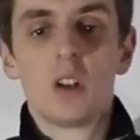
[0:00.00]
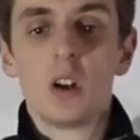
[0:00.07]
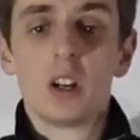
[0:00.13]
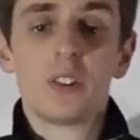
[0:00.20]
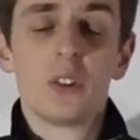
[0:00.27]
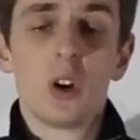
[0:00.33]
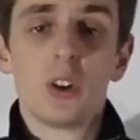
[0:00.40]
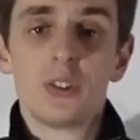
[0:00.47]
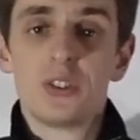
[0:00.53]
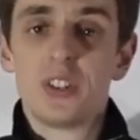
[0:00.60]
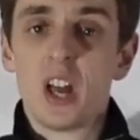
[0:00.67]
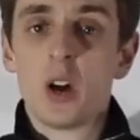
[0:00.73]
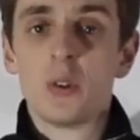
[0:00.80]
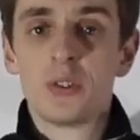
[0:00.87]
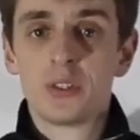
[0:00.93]
Exhaust
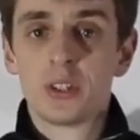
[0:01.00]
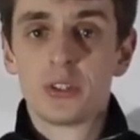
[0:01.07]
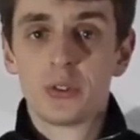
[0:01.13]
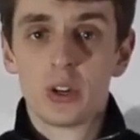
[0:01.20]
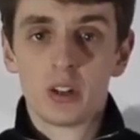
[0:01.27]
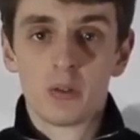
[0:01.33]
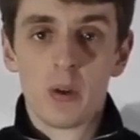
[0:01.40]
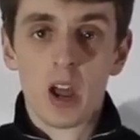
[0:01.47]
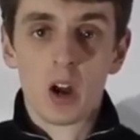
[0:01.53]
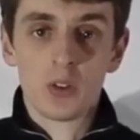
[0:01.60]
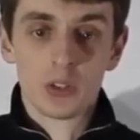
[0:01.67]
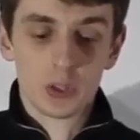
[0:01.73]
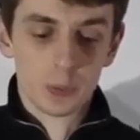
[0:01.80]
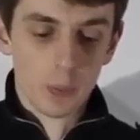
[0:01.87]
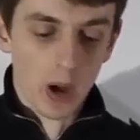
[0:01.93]
sounds in a certain way on
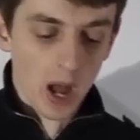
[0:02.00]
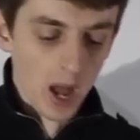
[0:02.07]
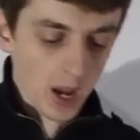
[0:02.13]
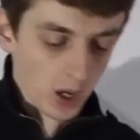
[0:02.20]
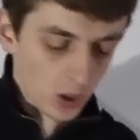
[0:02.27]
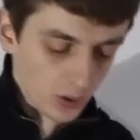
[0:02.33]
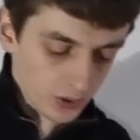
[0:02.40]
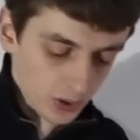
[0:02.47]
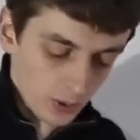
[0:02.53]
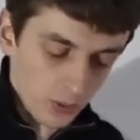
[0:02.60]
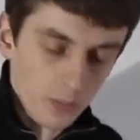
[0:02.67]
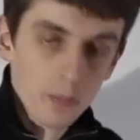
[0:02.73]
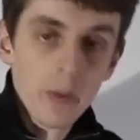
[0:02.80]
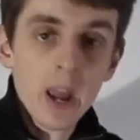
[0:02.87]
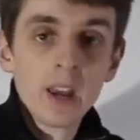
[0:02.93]
this bike,
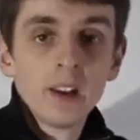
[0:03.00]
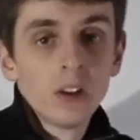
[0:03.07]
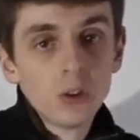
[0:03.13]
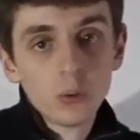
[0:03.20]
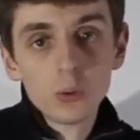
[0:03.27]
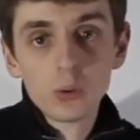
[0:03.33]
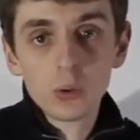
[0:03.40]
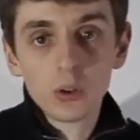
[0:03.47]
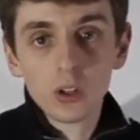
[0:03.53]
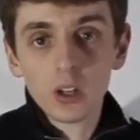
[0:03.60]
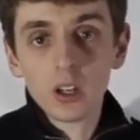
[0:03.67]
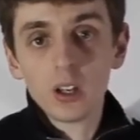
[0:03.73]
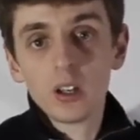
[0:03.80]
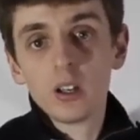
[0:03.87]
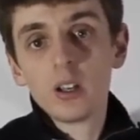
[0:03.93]
also mainly due to
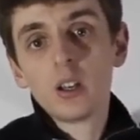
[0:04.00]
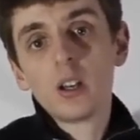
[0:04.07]
the